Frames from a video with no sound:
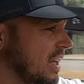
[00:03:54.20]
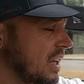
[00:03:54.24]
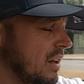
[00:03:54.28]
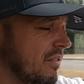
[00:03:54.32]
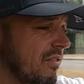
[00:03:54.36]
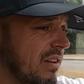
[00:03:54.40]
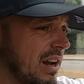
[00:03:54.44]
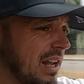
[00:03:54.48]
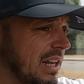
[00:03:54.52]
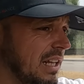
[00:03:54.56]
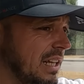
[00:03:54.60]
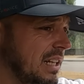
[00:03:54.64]
you
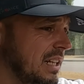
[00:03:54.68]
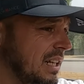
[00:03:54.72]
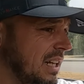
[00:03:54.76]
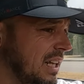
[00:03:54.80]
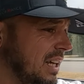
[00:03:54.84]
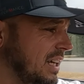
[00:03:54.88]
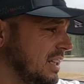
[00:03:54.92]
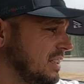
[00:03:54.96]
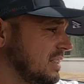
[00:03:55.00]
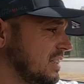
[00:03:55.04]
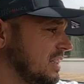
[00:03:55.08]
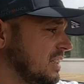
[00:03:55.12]
really
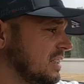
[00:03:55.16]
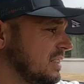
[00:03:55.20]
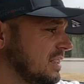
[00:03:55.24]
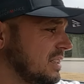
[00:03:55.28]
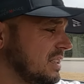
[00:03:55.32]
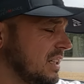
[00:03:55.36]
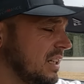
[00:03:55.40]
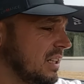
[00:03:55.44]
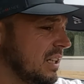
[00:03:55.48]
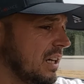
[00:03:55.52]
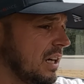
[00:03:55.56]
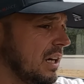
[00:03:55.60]
need to
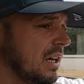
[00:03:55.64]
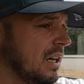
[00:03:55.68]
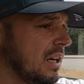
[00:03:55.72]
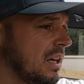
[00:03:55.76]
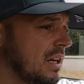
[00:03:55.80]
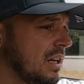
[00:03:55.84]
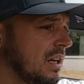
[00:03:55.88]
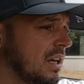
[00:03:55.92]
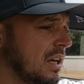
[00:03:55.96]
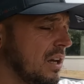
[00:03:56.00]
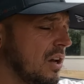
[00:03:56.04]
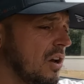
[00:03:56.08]
consider
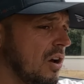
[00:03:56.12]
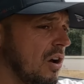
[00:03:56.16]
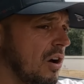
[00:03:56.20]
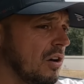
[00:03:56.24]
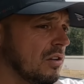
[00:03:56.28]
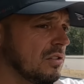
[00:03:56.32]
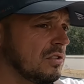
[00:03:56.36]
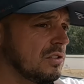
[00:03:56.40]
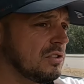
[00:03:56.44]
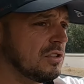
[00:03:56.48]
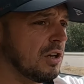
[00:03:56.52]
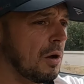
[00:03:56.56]

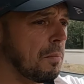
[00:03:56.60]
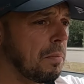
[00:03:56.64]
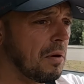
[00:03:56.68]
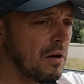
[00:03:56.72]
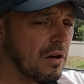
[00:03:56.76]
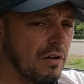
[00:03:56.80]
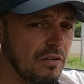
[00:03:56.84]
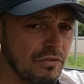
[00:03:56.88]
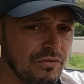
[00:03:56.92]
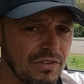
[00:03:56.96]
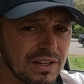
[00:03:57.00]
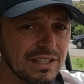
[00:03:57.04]
on top
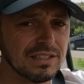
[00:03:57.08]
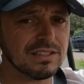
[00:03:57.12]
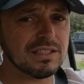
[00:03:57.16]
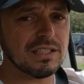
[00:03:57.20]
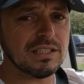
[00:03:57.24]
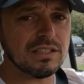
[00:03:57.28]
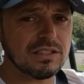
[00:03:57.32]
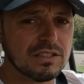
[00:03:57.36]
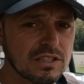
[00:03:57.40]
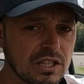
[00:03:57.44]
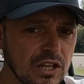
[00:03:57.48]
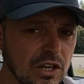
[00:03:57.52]
of its
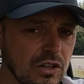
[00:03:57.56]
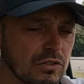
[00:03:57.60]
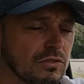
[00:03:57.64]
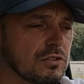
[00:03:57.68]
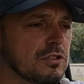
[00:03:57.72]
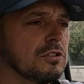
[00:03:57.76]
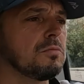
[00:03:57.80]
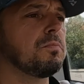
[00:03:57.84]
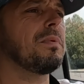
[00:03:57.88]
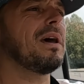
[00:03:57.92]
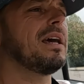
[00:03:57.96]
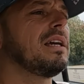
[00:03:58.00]
internal
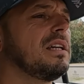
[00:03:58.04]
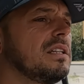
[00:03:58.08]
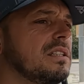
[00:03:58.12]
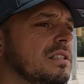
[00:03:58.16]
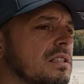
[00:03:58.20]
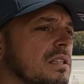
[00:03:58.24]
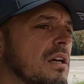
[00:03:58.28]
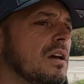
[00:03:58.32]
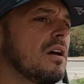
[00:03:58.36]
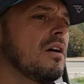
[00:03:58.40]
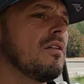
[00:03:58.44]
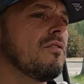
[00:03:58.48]

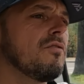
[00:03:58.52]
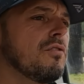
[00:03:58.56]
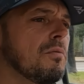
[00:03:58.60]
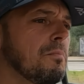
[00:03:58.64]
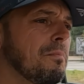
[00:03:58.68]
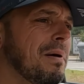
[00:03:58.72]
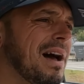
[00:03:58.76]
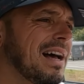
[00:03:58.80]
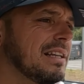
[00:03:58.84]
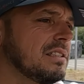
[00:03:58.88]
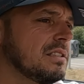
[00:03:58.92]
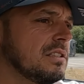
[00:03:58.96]
space for
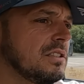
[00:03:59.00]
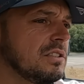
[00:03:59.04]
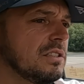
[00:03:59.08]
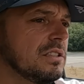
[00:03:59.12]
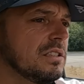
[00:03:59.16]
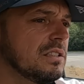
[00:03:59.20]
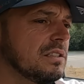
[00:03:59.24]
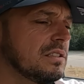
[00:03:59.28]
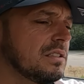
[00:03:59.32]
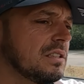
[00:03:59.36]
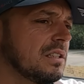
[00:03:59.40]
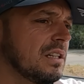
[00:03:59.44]

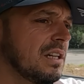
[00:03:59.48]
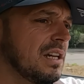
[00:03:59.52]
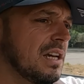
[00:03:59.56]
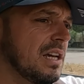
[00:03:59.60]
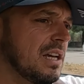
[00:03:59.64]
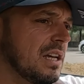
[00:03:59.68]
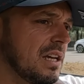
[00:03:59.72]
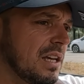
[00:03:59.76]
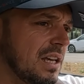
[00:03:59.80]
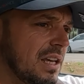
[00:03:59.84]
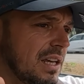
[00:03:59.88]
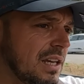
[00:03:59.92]
passengers
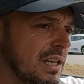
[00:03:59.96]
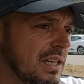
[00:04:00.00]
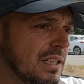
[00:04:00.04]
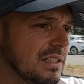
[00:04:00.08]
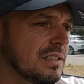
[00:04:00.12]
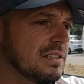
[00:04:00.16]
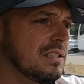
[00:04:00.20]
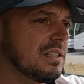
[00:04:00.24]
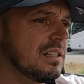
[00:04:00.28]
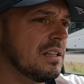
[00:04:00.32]
is